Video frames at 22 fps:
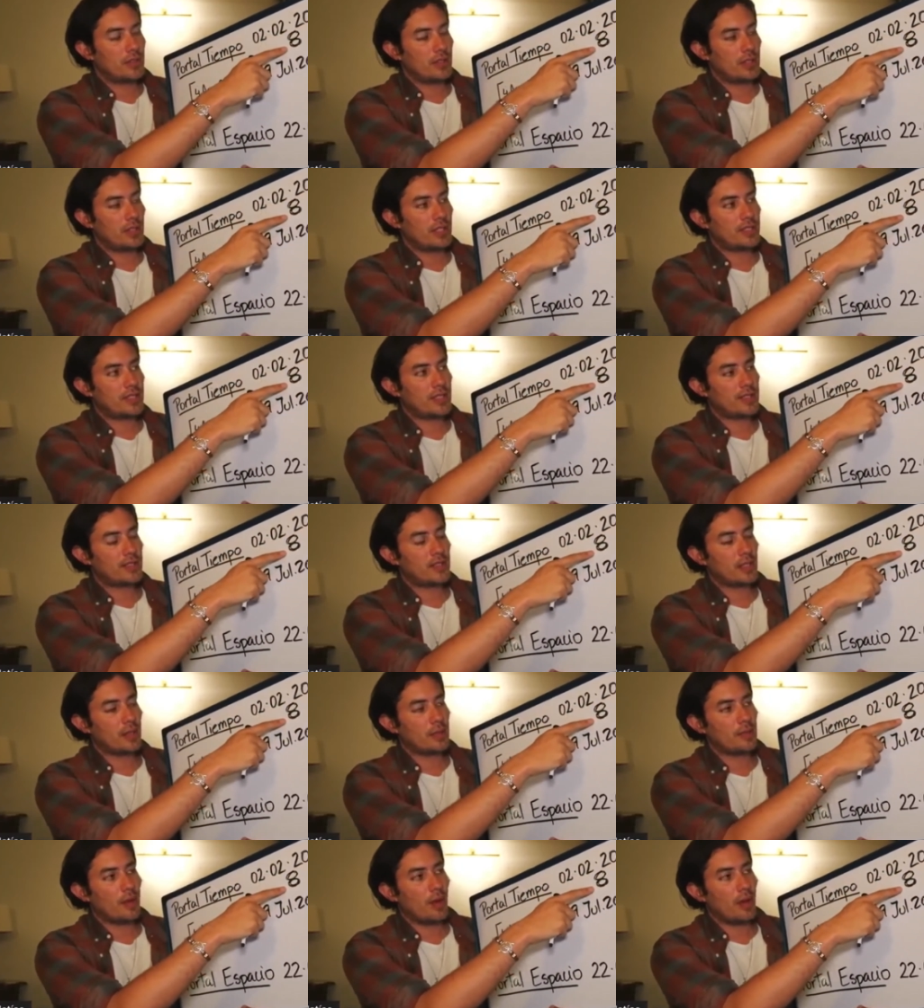is a
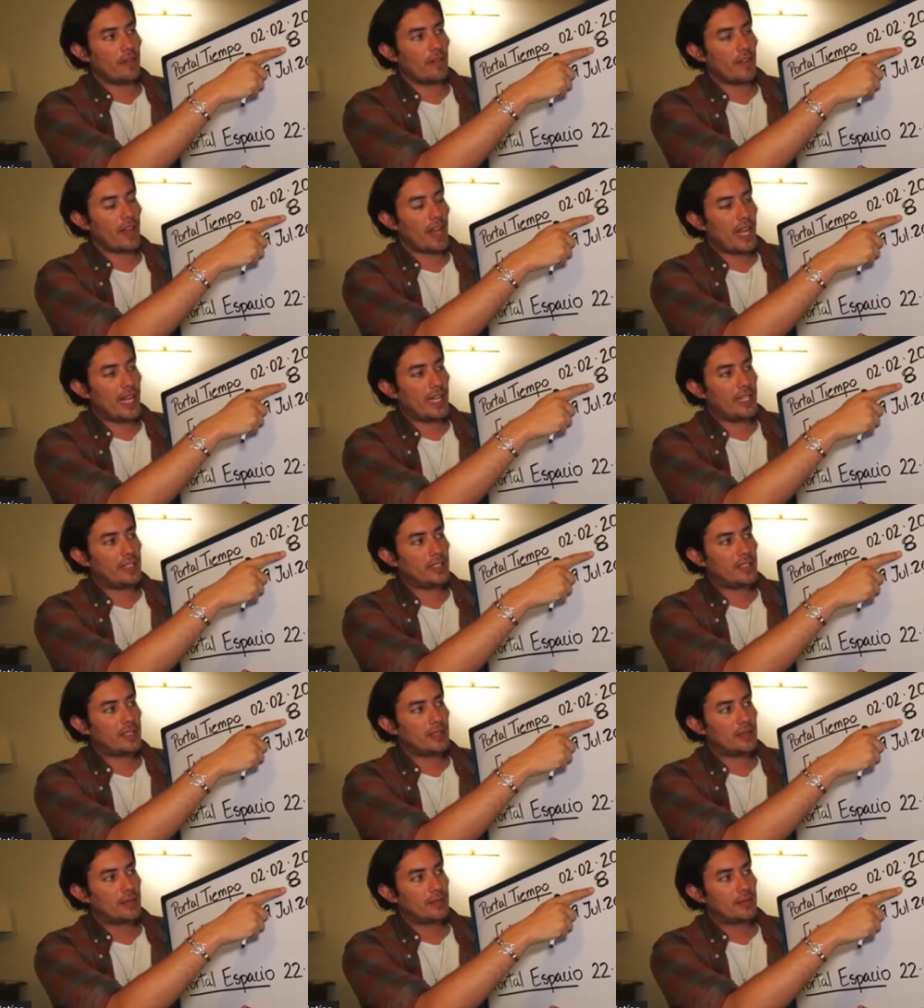sum of
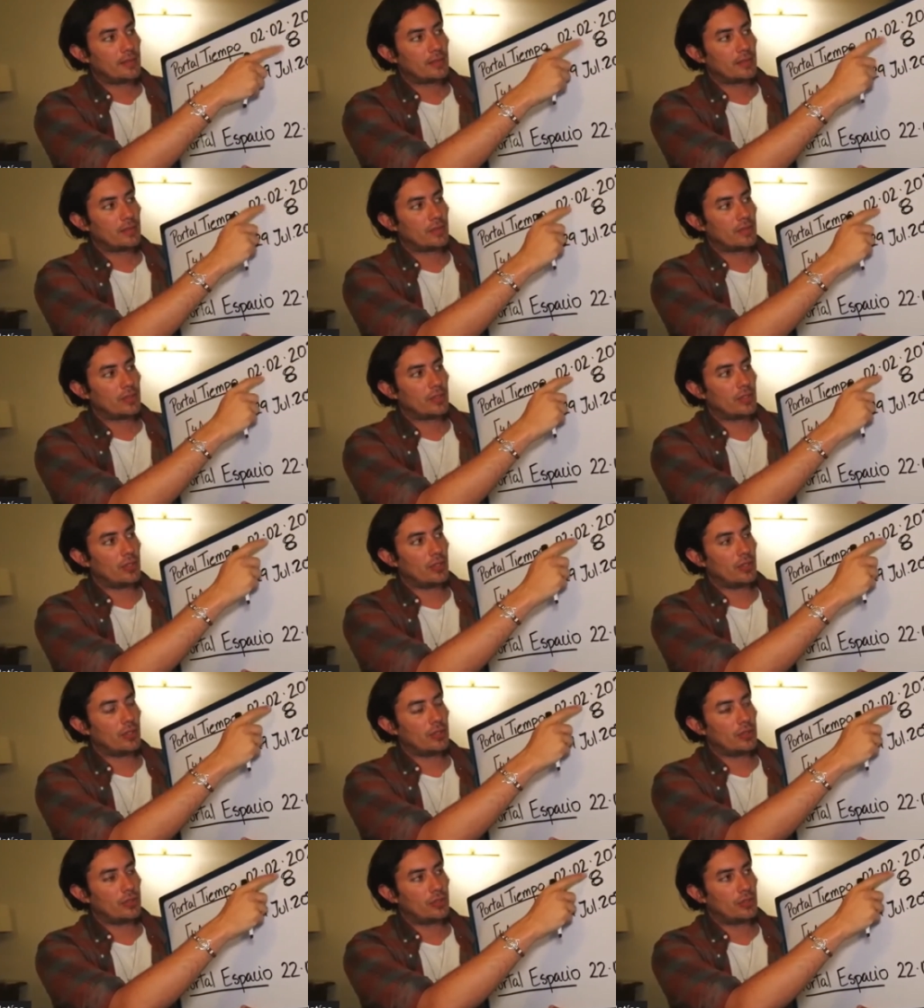eight
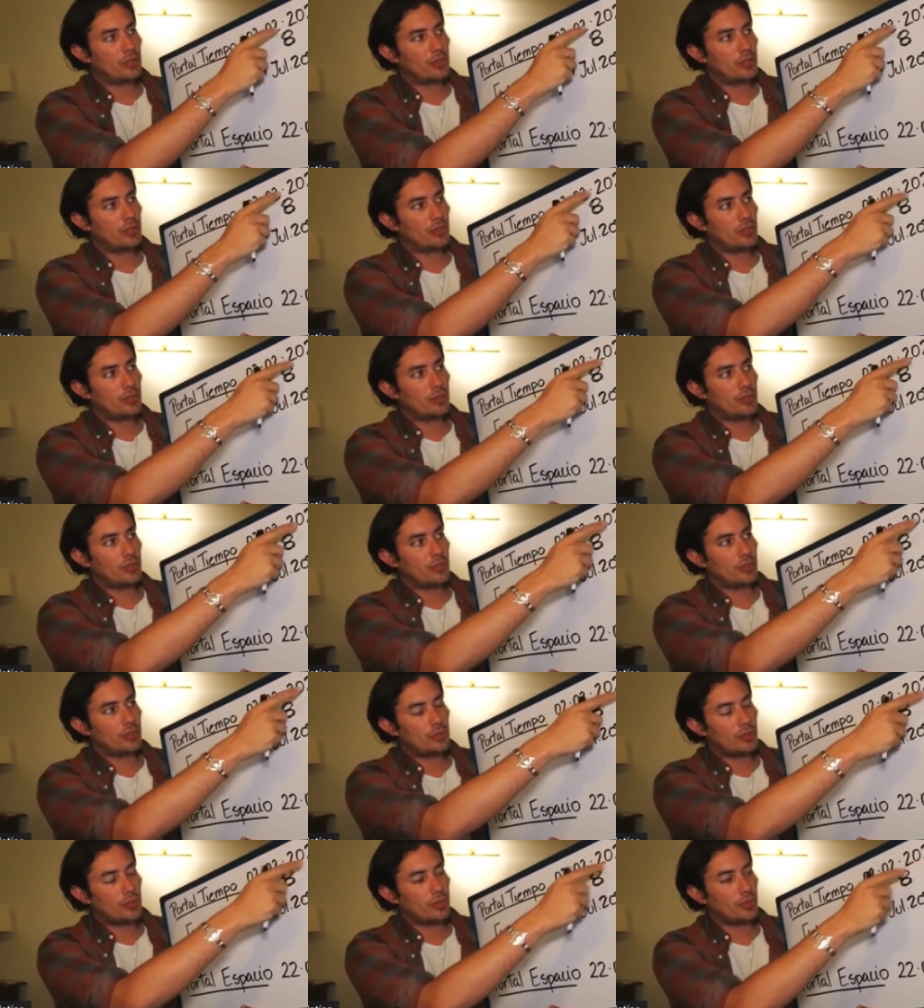to to
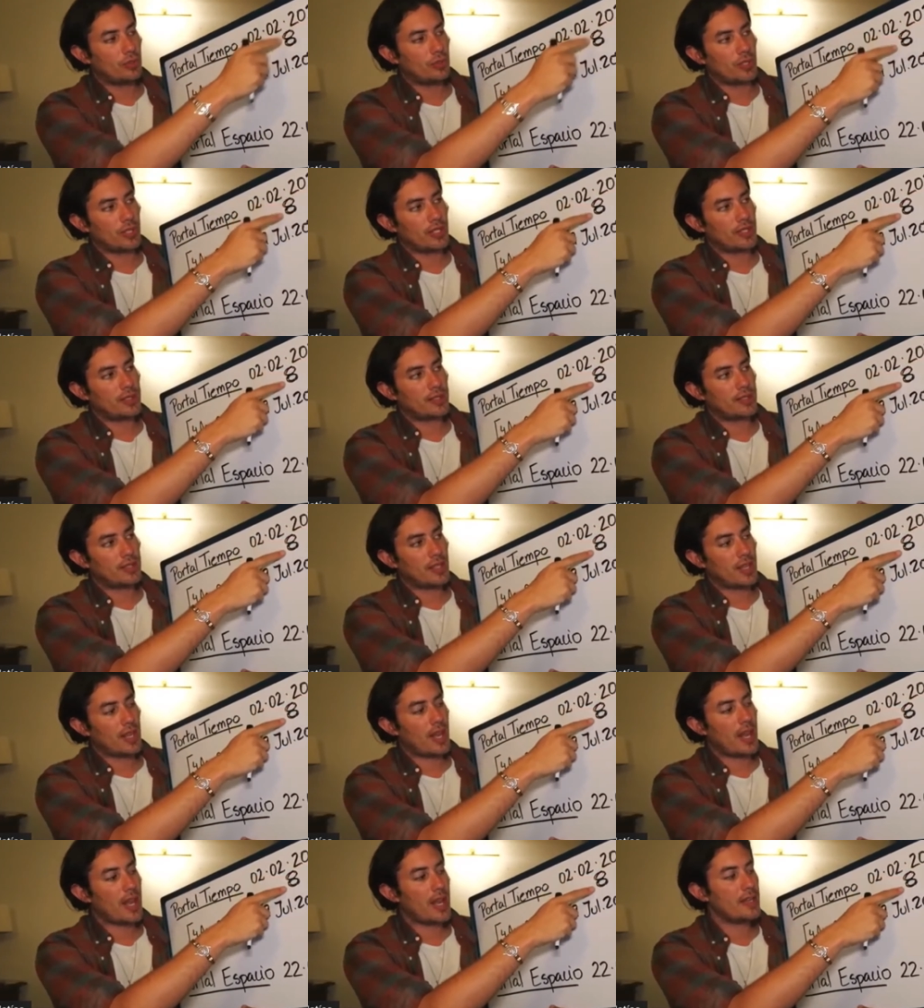to to it's
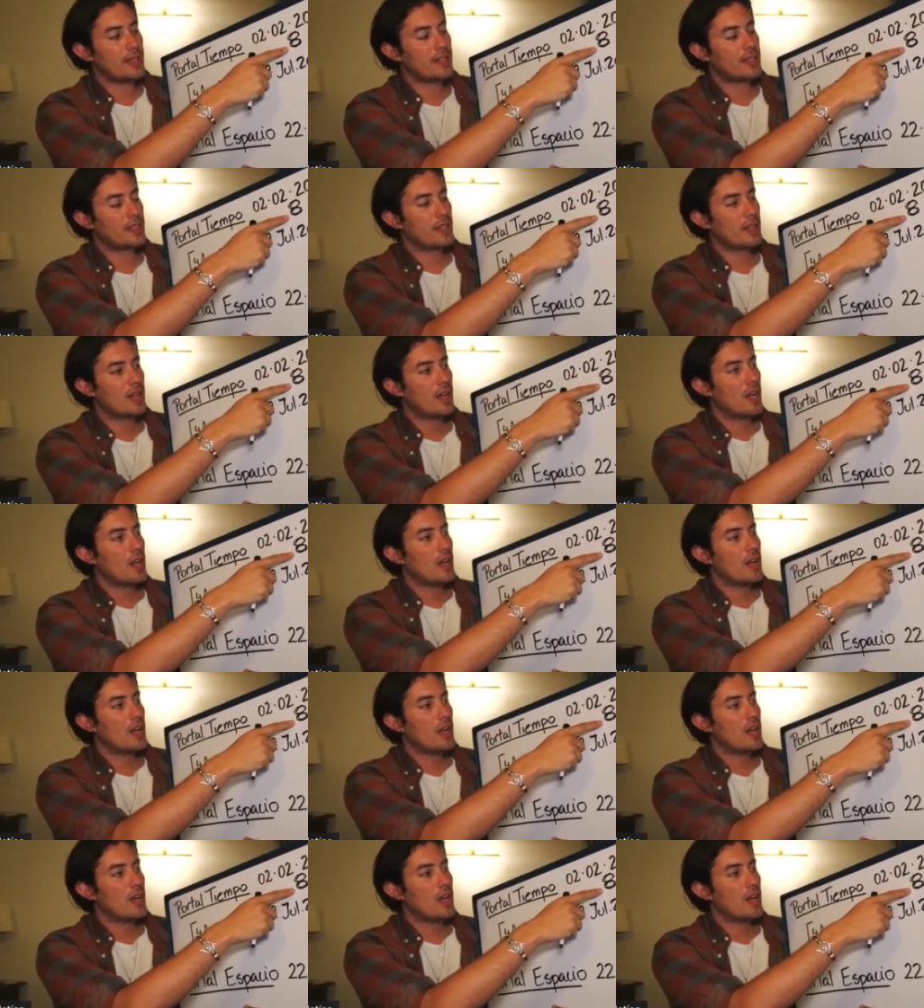eight